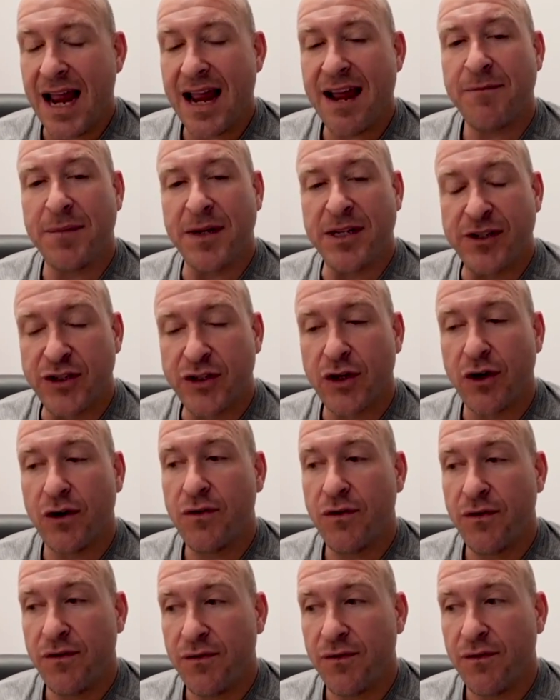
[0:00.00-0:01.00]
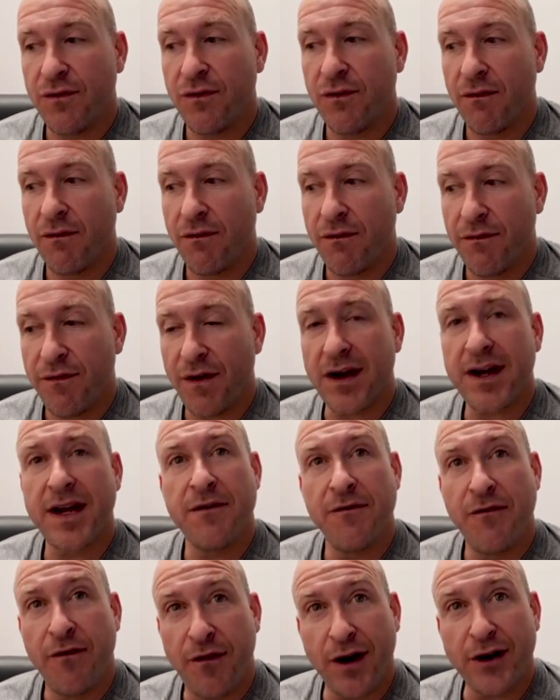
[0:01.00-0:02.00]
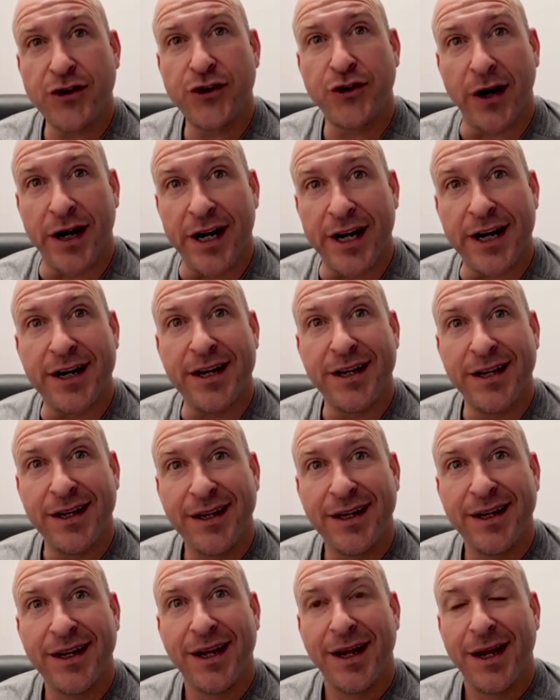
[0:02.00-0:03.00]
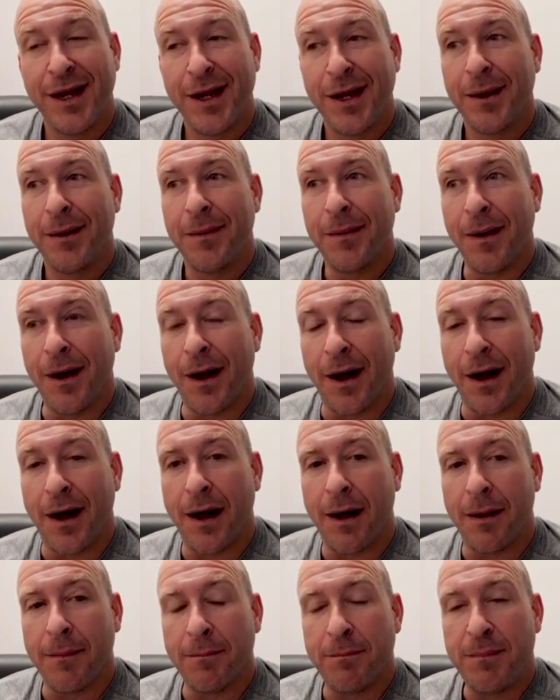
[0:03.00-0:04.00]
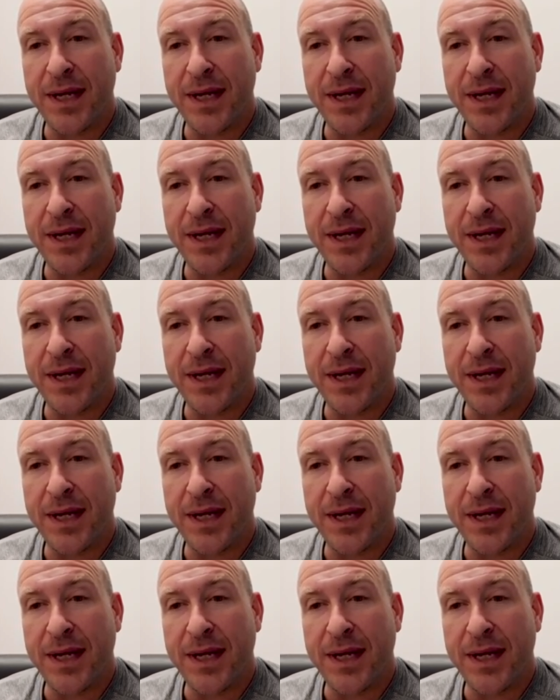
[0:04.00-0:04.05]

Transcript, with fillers: I have been so fucking frustrated um,